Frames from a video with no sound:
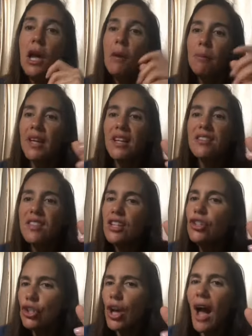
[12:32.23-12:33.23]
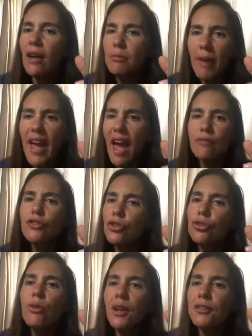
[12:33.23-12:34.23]
Because this child may have
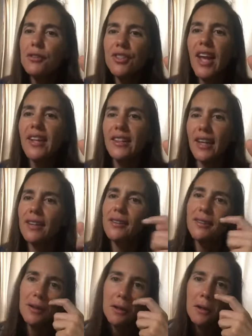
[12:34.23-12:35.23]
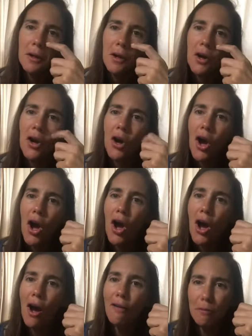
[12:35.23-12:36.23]
true understanding
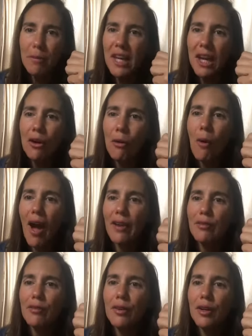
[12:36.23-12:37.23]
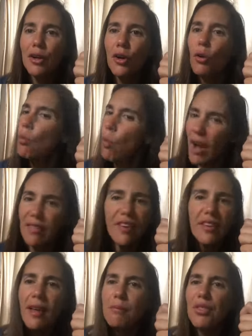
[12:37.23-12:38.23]
of being a wife,
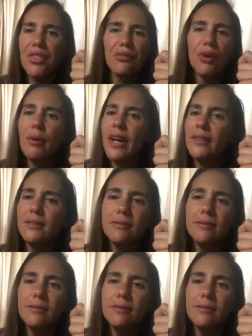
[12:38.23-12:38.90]
wifing them through it.